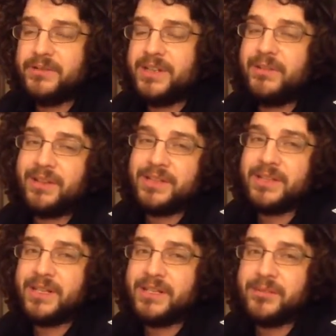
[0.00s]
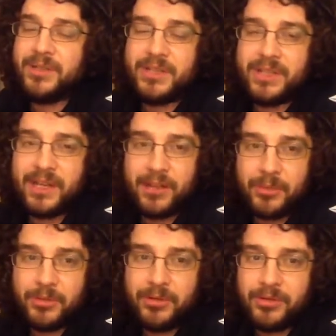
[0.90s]
generalization, but you can get a
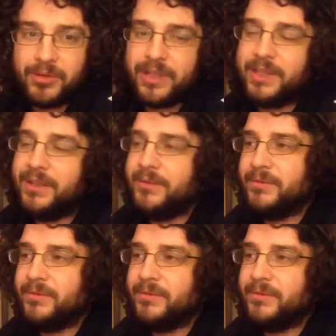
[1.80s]
lot more fucking